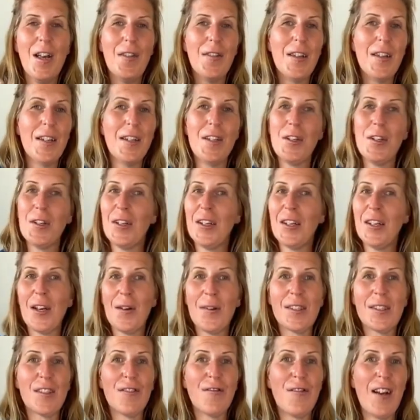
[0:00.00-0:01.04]
then you can
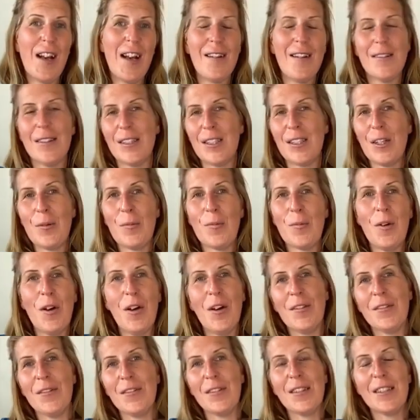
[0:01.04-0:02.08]
go as far as you
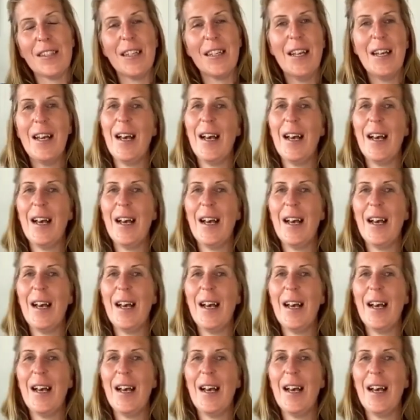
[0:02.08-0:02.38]
want.